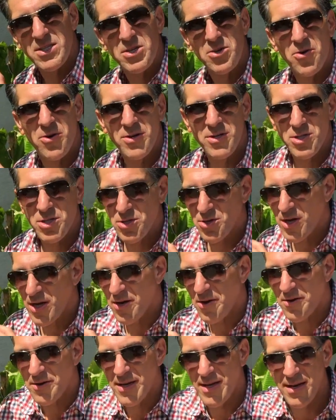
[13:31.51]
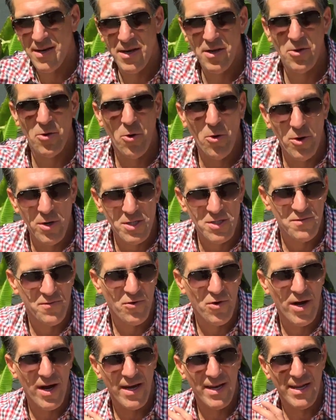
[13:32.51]
is an orange tree, you don't need another orange
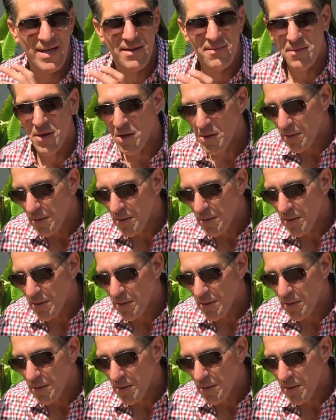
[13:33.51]
variety.